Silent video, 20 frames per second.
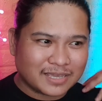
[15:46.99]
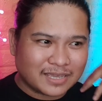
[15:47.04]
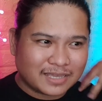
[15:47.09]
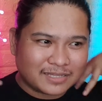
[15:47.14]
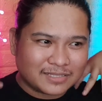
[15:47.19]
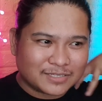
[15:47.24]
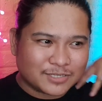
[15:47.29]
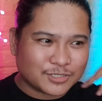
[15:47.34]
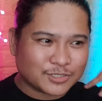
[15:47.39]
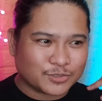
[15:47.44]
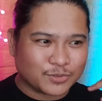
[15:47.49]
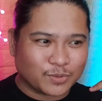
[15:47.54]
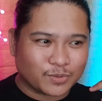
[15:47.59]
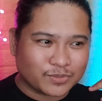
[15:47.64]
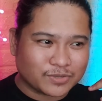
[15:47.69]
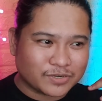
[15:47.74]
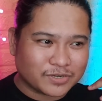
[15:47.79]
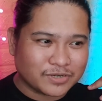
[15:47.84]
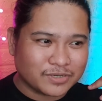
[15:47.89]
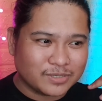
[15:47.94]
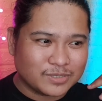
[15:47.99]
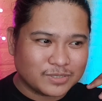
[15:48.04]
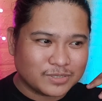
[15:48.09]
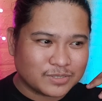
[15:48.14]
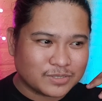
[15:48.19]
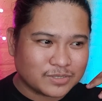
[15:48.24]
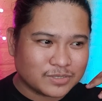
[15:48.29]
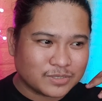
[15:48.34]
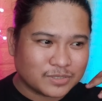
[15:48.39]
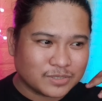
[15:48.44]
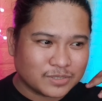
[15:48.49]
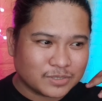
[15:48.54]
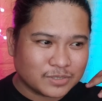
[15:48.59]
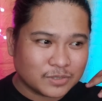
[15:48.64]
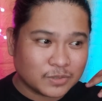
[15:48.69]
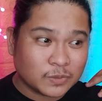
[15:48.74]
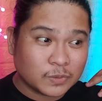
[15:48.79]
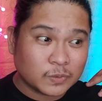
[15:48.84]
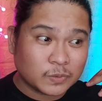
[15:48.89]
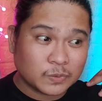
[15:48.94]
in the
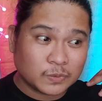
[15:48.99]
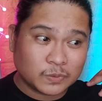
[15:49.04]
shoulders,